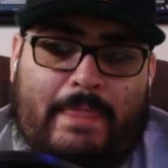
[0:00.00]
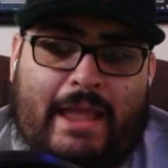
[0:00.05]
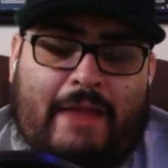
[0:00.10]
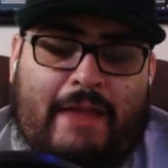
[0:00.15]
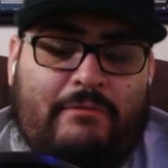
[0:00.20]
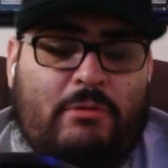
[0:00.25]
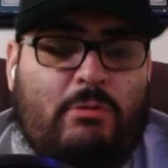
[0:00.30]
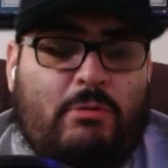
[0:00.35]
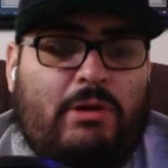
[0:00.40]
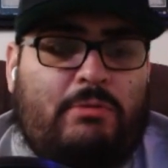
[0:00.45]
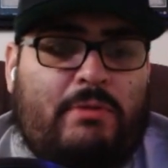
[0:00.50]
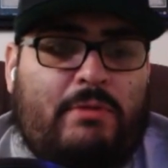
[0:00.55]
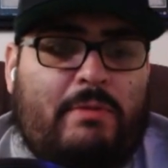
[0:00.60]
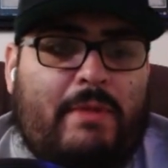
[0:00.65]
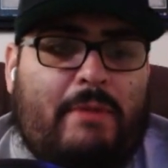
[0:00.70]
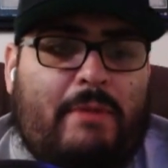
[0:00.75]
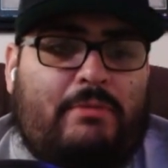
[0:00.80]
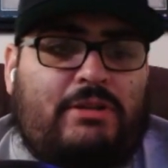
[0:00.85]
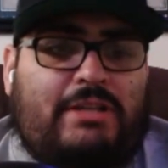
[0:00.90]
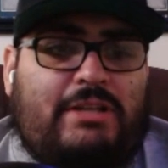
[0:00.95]
everyone
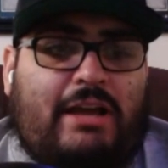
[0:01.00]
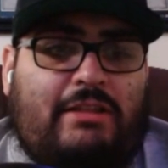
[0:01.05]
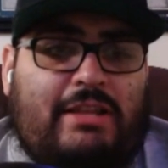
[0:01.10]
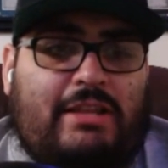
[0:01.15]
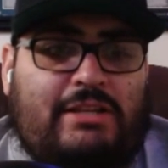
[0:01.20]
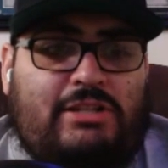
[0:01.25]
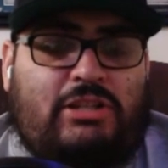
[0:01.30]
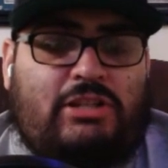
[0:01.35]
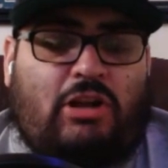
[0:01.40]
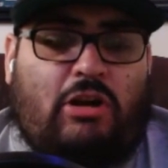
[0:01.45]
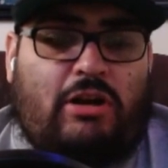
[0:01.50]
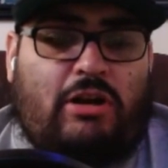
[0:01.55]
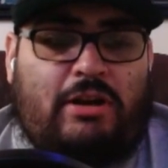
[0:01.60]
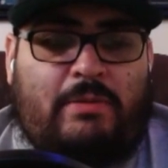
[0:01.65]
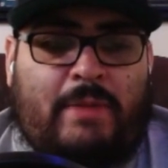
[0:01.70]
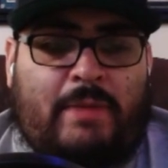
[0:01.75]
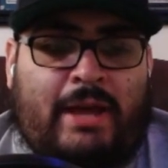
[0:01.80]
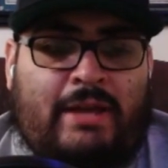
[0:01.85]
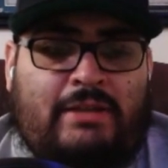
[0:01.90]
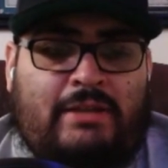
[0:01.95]
remembers how they started
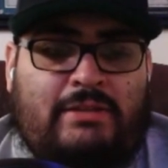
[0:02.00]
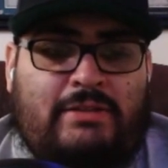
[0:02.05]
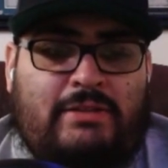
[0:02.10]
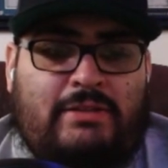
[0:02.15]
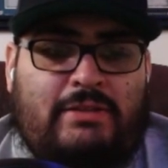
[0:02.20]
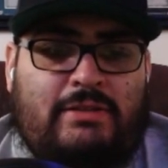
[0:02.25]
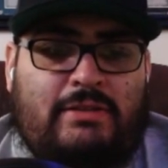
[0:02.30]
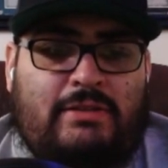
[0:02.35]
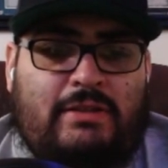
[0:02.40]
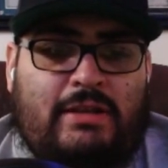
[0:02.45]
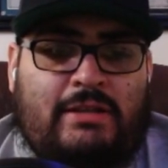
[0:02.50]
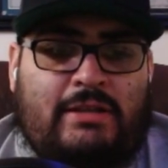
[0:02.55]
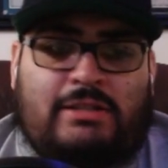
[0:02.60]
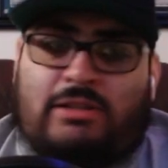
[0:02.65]
max it